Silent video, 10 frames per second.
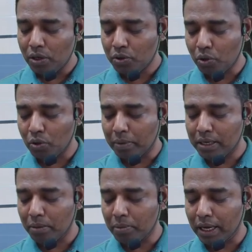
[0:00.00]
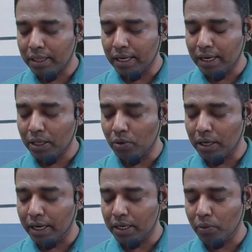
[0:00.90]
you multiply that, you will
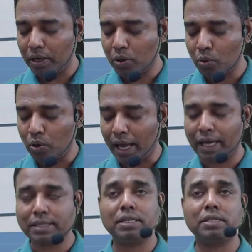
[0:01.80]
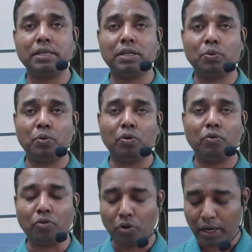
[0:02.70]
get
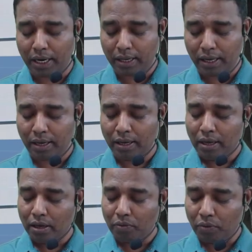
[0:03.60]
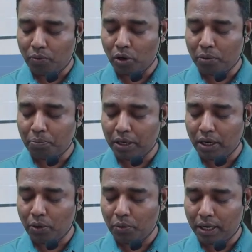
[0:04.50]
2,62,480 we want per
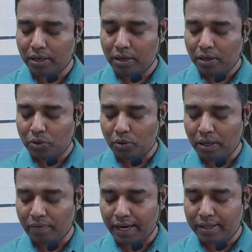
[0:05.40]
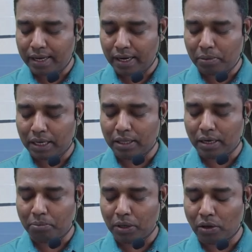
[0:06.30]
unit. So divide that by the
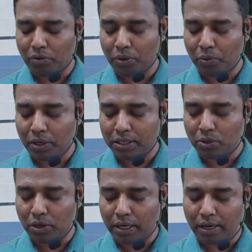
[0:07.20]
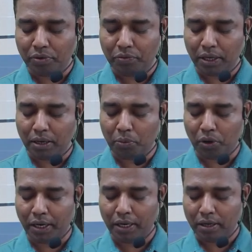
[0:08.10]
number of units, you will get
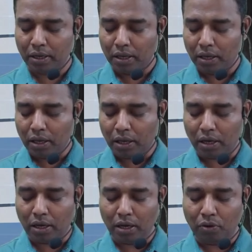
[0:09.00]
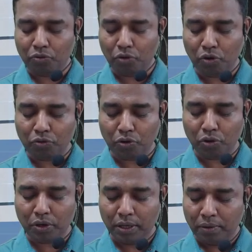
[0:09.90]

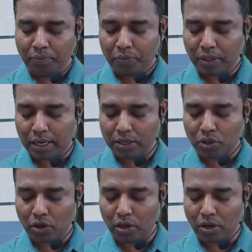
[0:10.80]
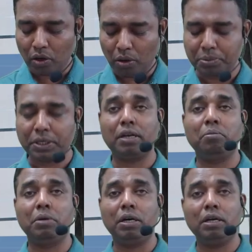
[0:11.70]
15.44. That is your option
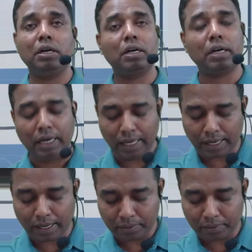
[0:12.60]
number D.